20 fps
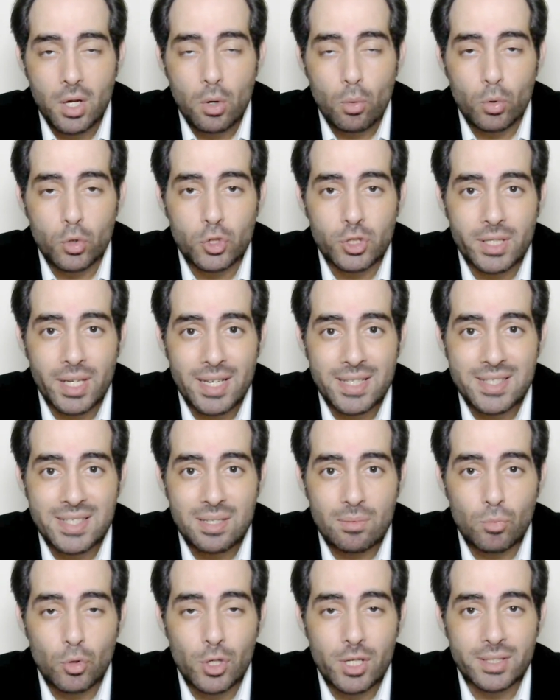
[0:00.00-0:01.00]
which can
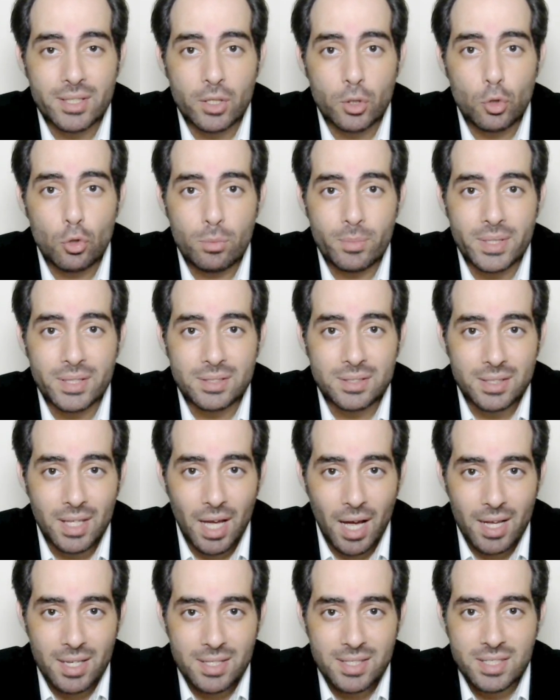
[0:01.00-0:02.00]
simulate human
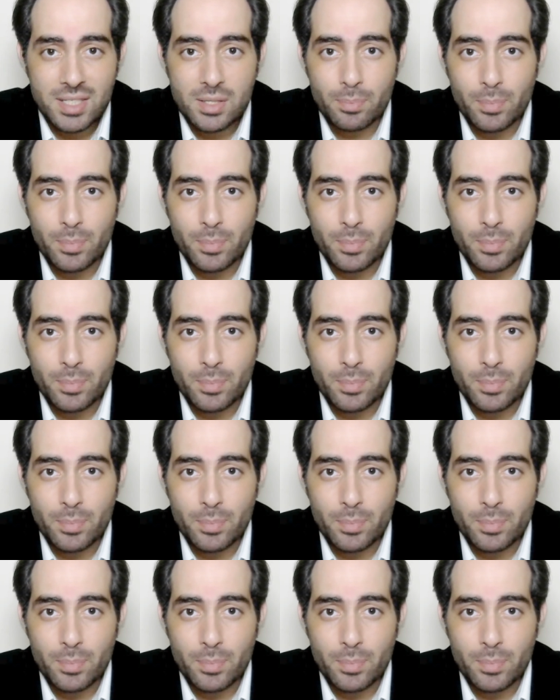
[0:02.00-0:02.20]
tasks